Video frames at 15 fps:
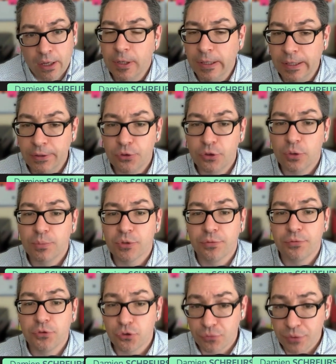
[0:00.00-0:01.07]
In terms
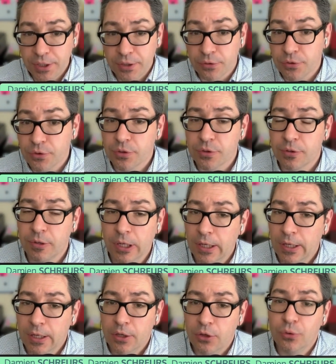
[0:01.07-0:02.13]
of triggers,
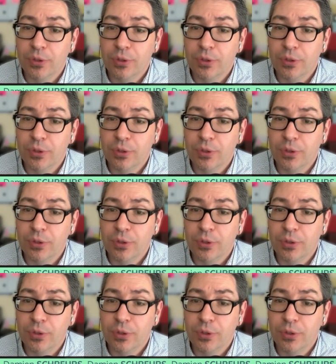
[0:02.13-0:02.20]
you